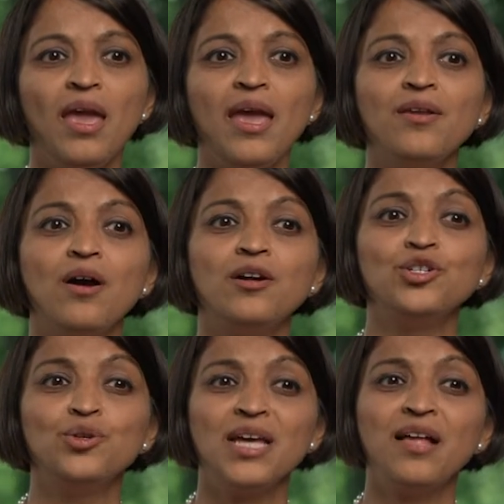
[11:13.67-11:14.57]
And our
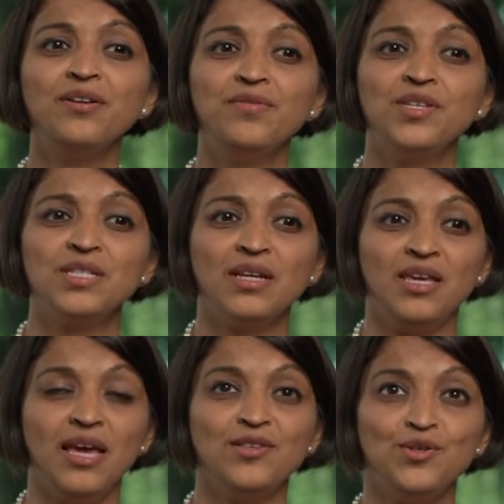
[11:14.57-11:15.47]
totality of the
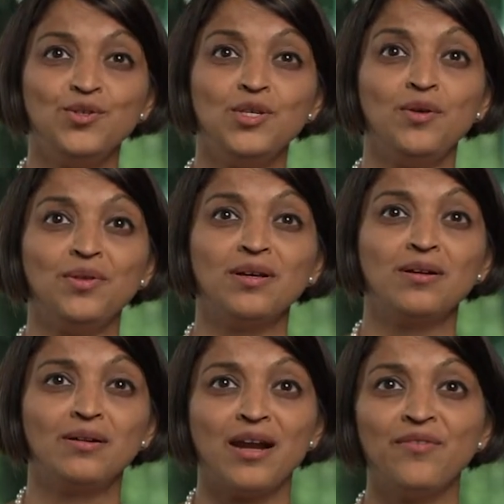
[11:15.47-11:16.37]
study, as you see on the
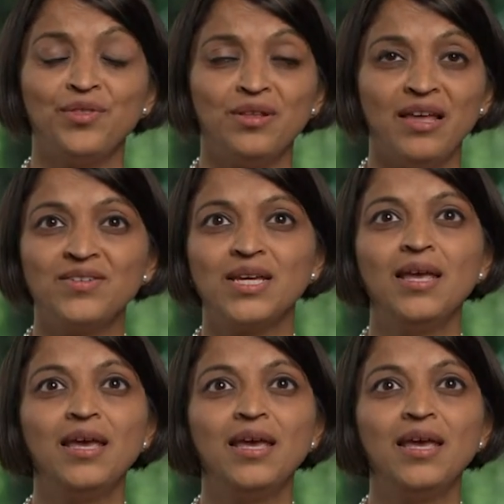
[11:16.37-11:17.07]
graph on the left,